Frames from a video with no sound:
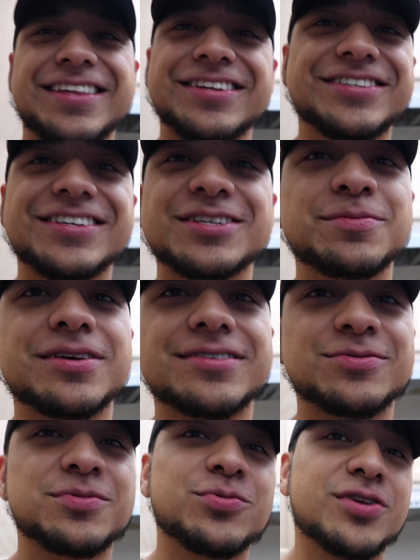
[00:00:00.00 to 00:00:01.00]
then she just
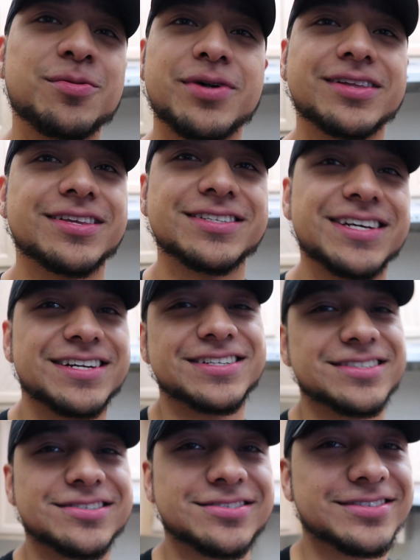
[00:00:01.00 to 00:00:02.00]
messes with me when I'm like this. I
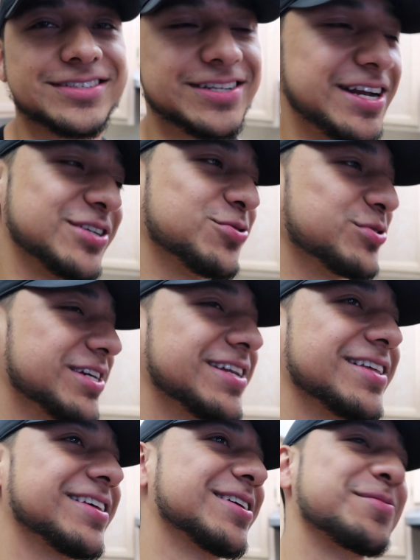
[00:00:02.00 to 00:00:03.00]
just don't say
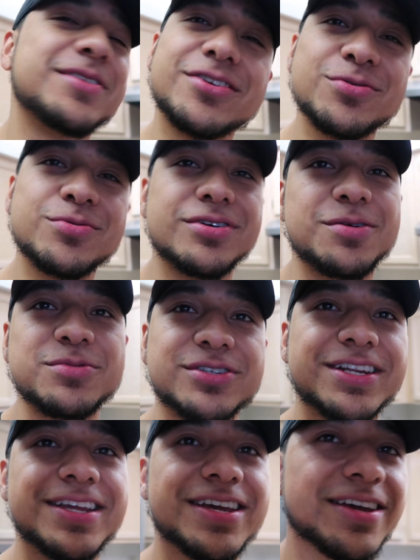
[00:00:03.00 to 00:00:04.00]
anything. I'm like, you know what, I'm just
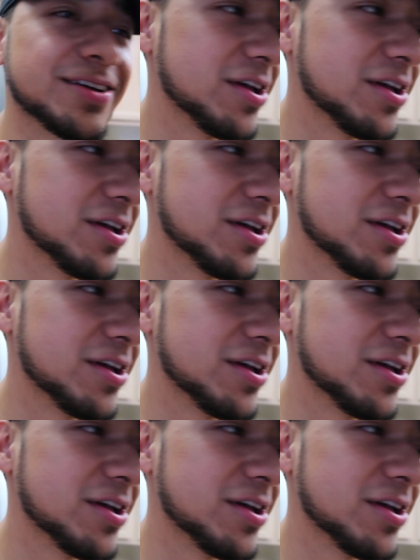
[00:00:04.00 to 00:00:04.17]
gonna eat.